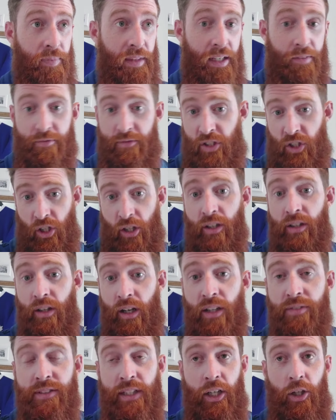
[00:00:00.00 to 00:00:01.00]
It started
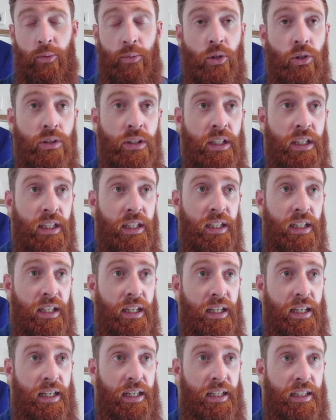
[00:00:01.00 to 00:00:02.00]
off terrible.
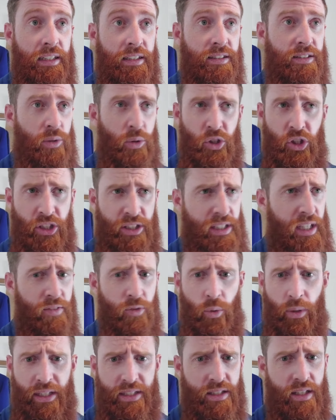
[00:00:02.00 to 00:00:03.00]
It was just
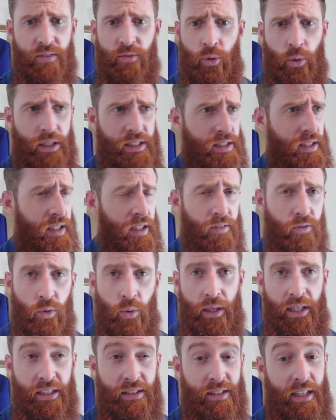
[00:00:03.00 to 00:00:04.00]
giveaways, giveaways,
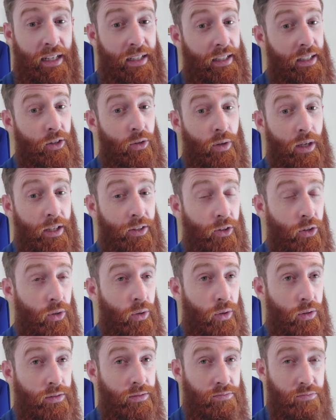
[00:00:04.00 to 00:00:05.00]
giveaways. That Niederreiter
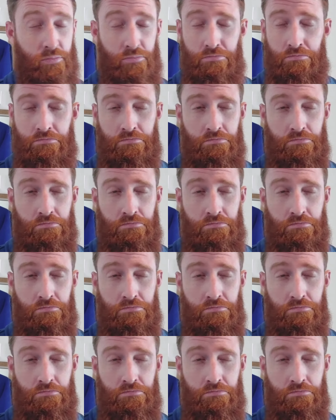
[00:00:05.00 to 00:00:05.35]
goal,